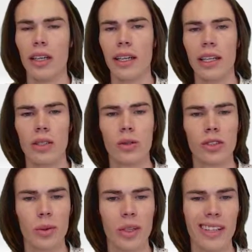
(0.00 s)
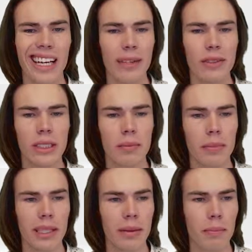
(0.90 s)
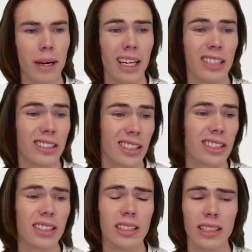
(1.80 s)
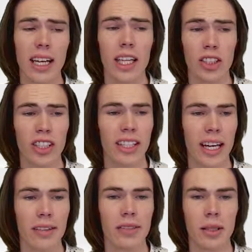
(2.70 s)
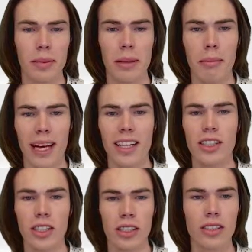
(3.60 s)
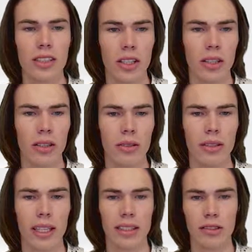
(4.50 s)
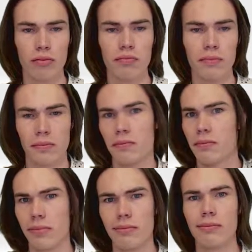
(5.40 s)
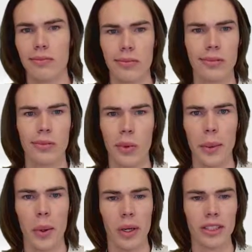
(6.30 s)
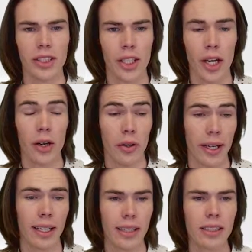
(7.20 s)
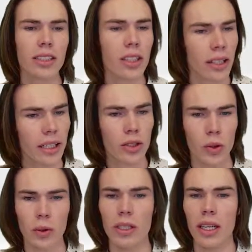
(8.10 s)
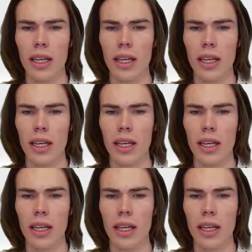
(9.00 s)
Okay, cool. So we're on the FTP page. This is actually the FTP Manager, so that's where we wanted to go really. So that's cool.